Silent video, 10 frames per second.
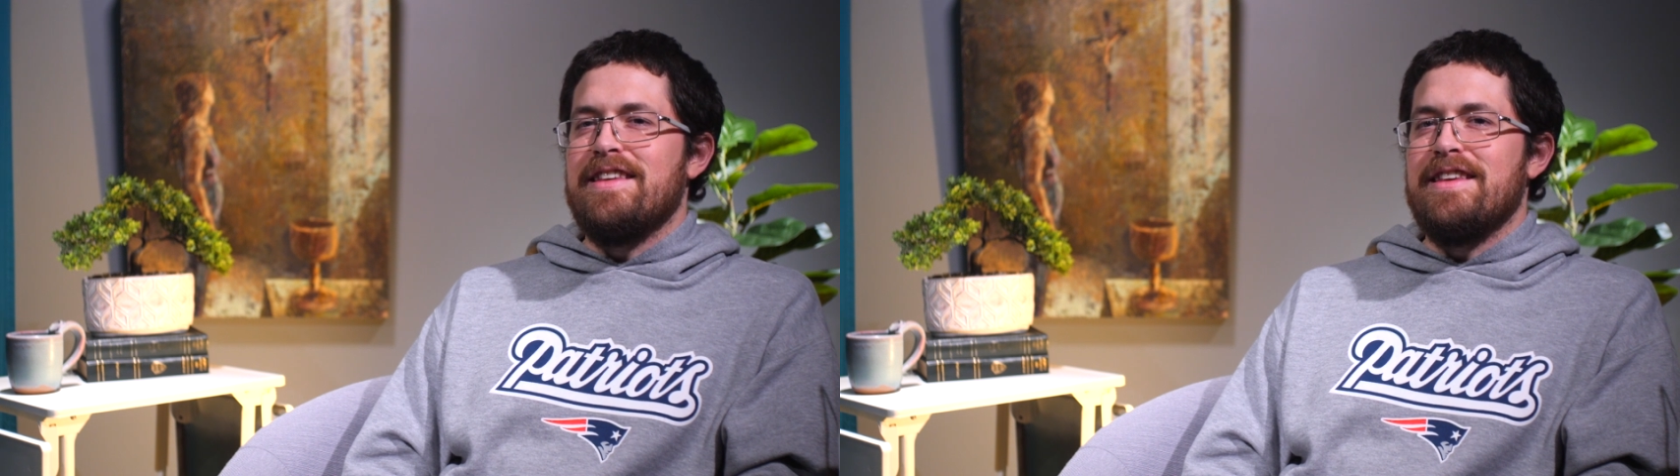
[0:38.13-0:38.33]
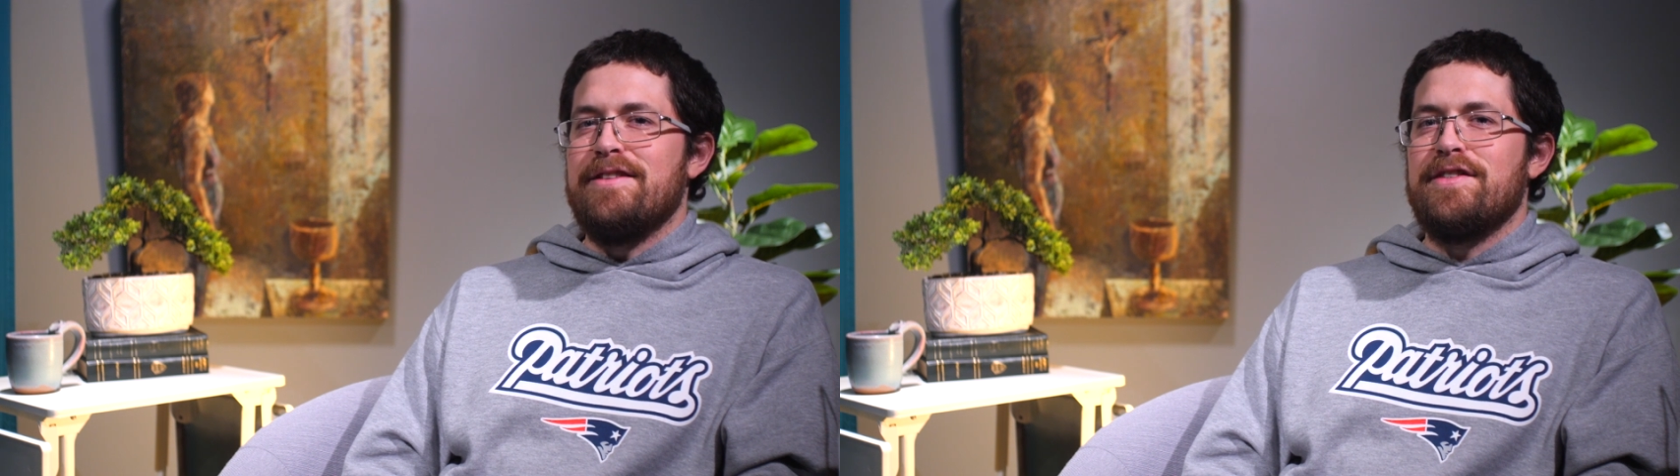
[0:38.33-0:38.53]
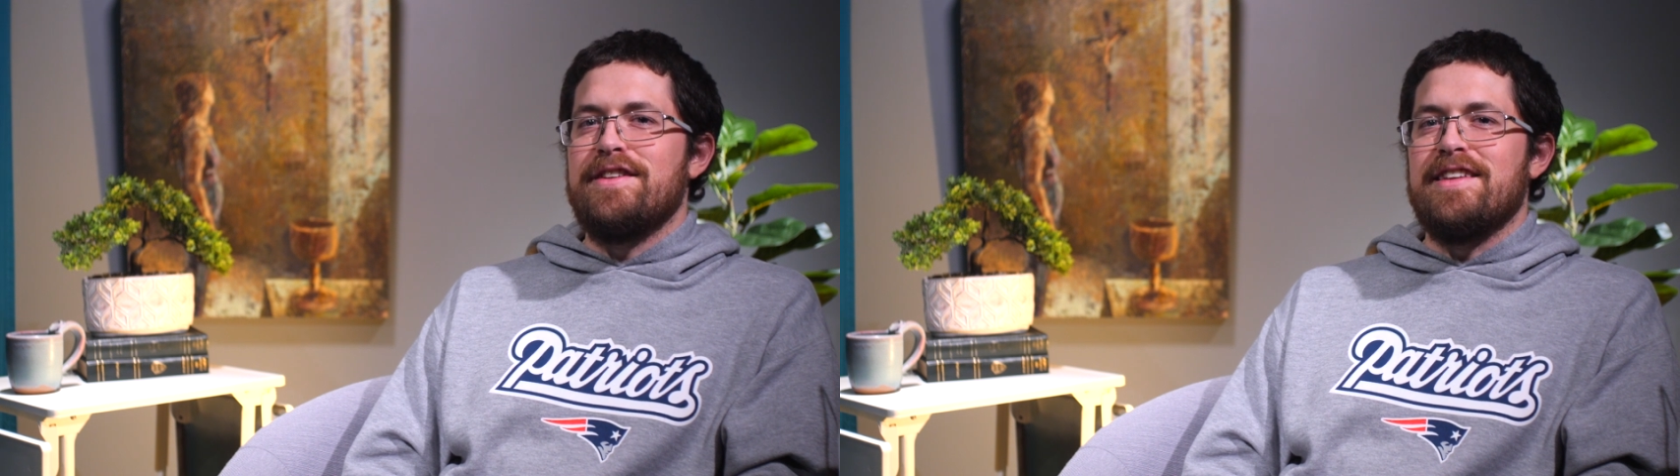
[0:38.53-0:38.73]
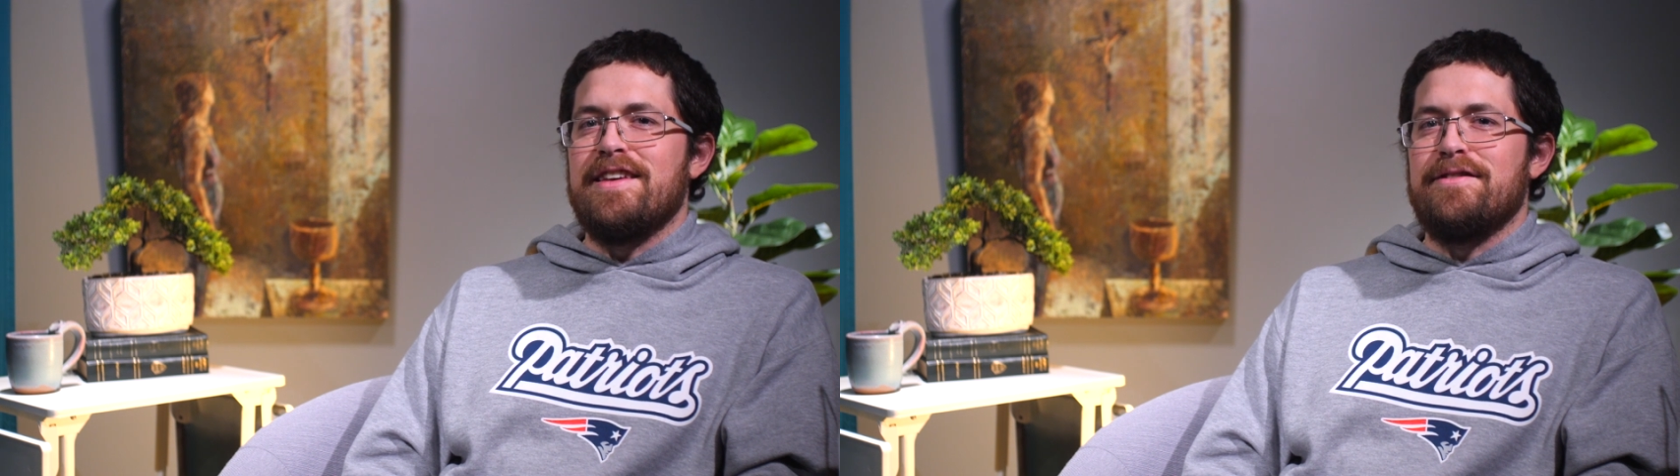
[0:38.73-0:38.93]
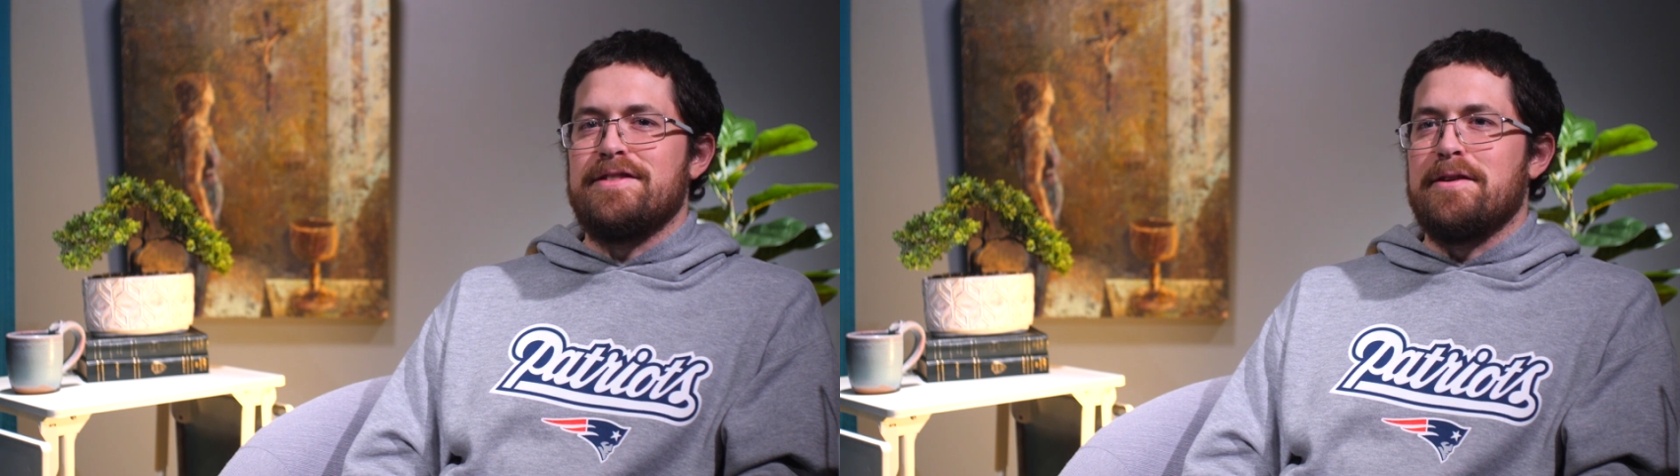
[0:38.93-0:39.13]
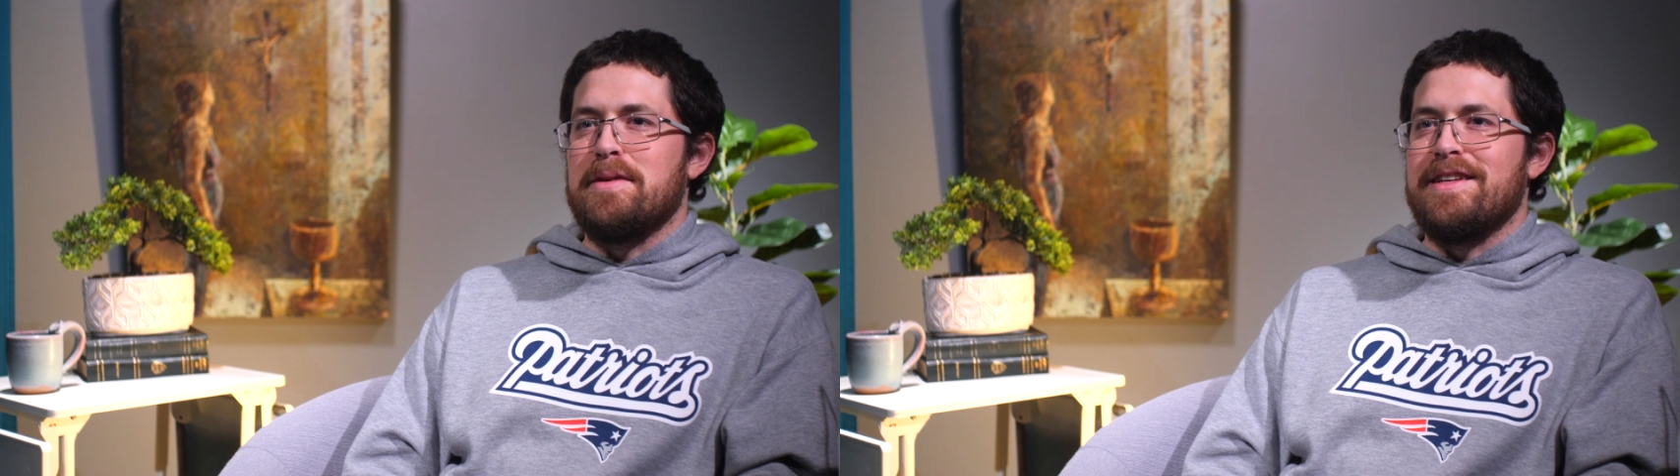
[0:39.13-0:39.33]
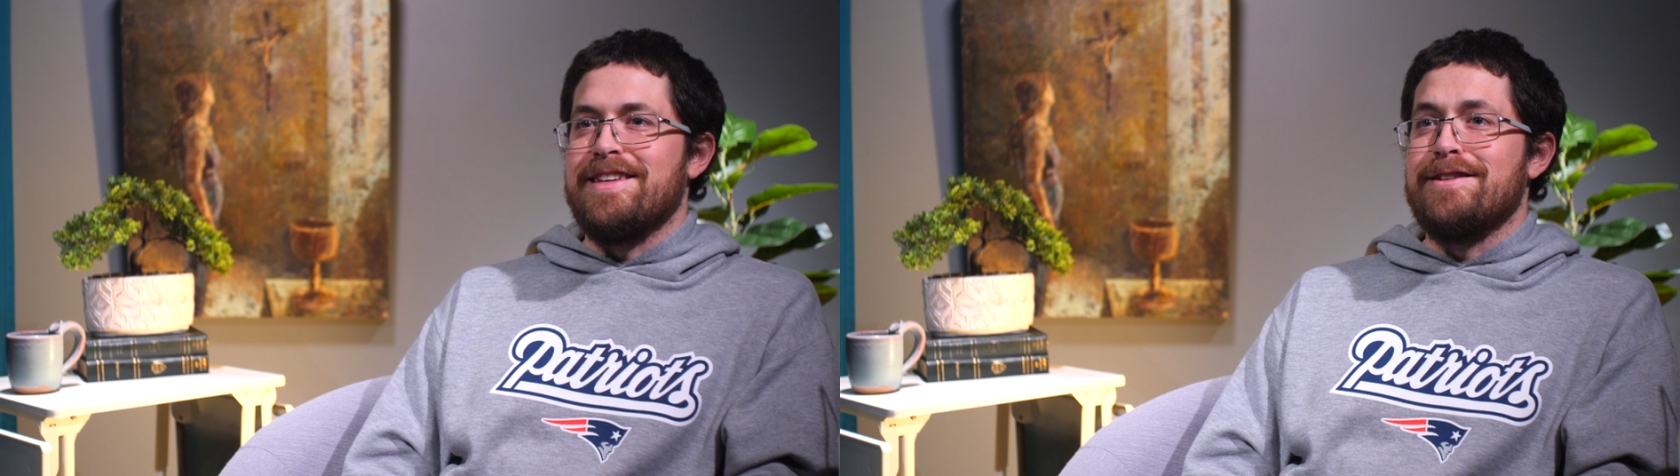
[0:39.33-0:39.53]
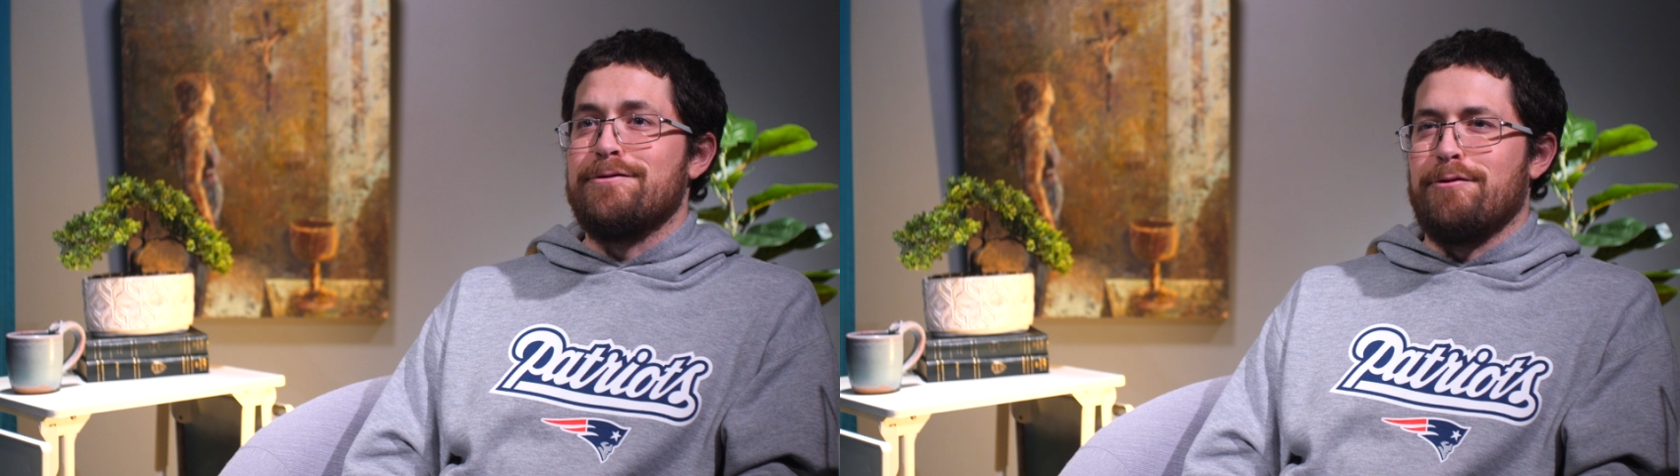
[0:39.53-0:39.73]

even if somebody is